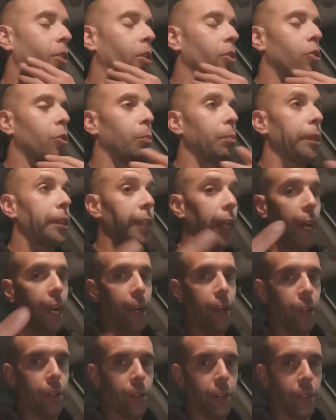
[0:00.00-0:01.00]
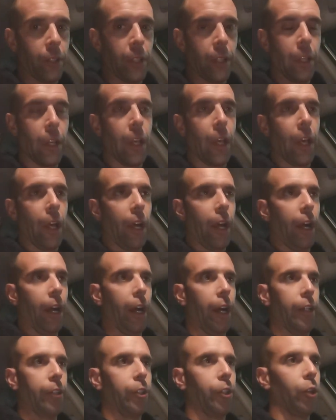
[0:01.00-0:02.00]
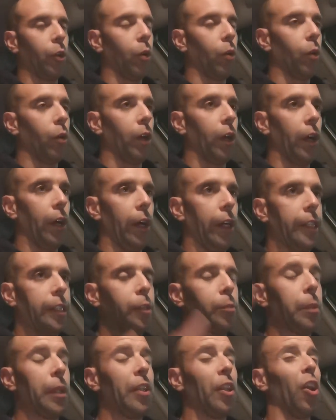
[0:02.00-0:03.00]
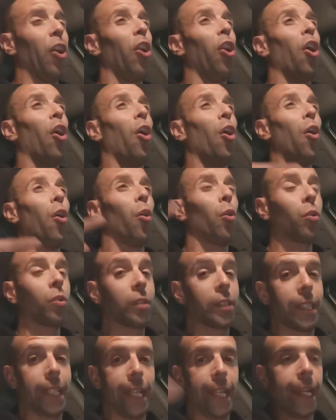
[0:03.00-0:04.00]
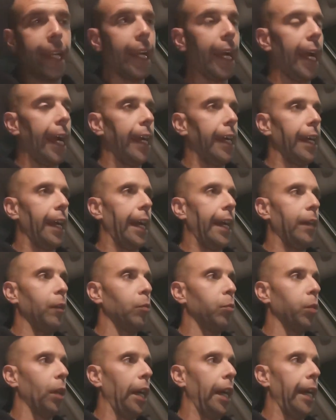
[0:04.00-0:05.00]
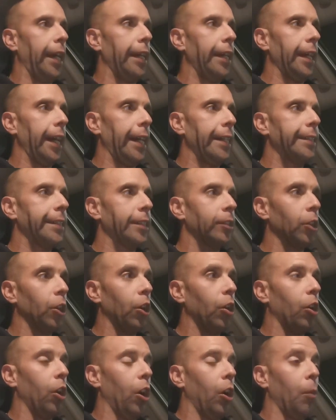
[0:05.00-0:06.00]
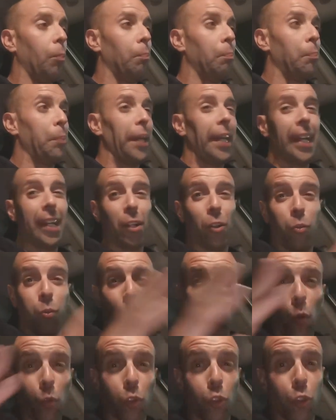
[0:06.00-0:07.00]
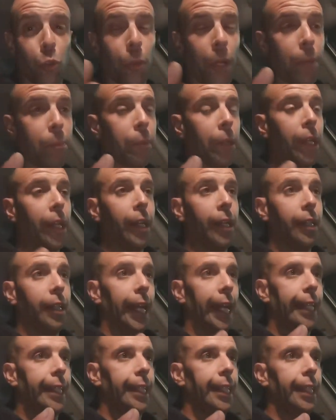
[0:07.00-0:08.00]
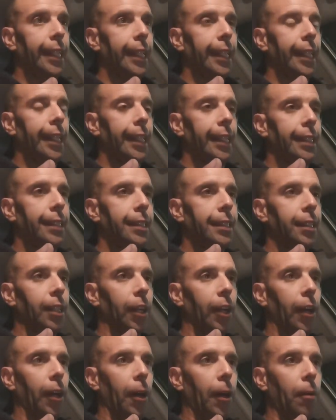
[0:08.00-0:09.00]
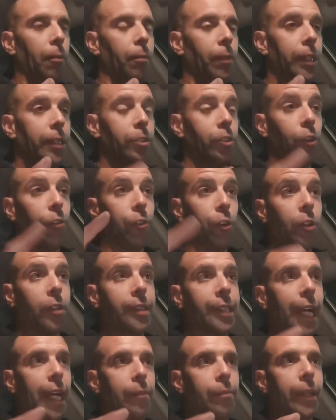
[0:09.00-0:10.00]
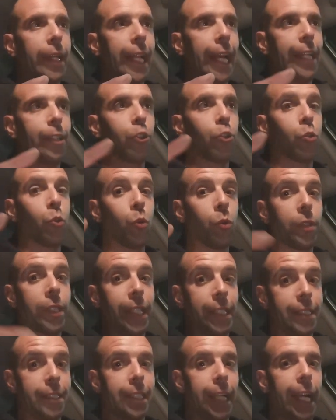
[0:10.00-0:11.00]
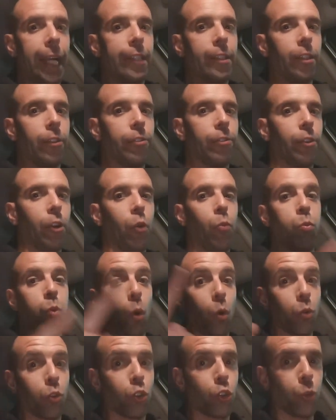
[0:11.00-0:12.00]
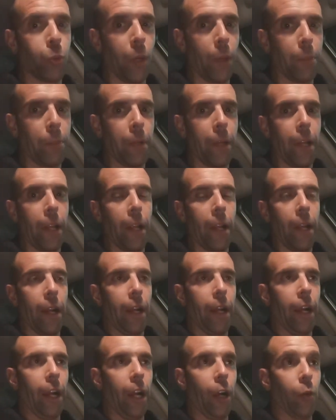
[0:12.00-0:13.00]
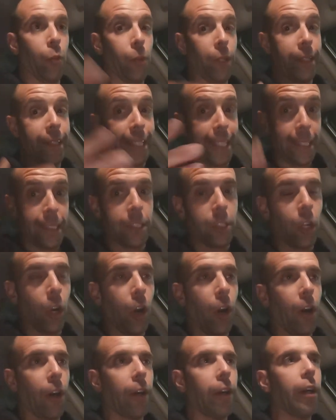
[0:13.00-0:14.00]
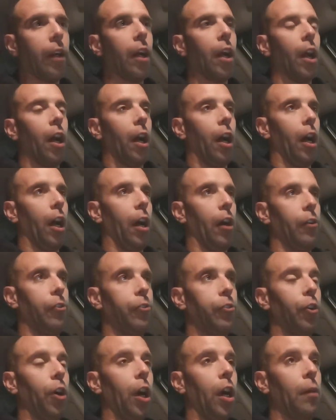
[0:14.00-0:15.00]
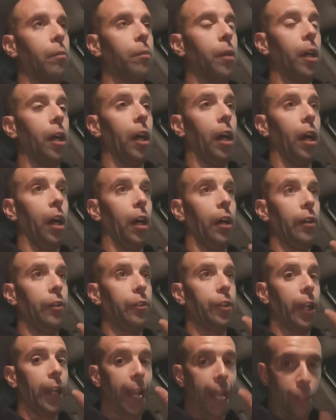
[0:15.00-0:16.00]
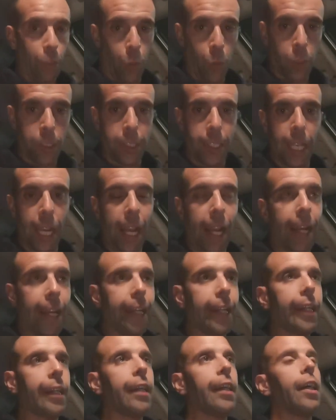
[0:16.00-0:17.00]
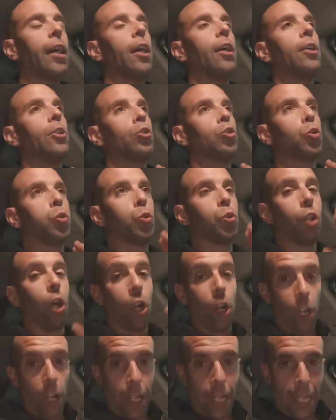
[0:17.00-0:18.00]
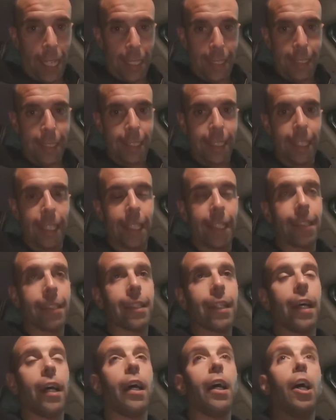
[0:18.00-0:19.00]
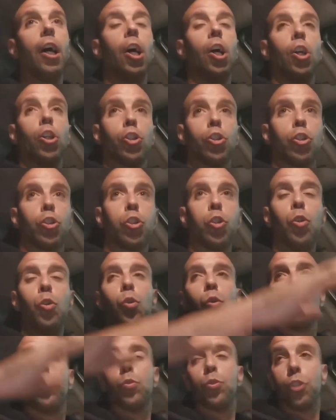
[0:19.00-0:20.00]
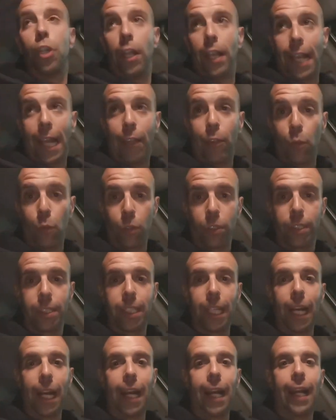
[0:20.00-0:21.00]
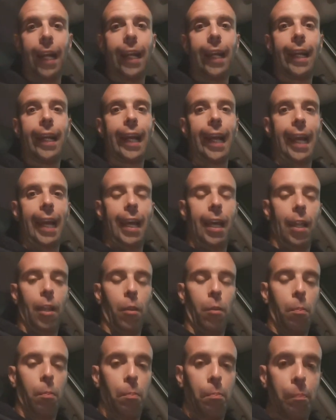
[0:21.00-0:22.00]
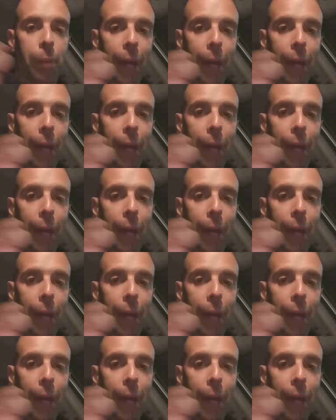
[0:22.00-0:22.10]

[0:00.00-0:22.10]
start to be tired. It's been a long day. I did a big road trip. Like it's the first time that I do this kind of road trip with this car from de la Naudière to the Laurentides to the la Naudière and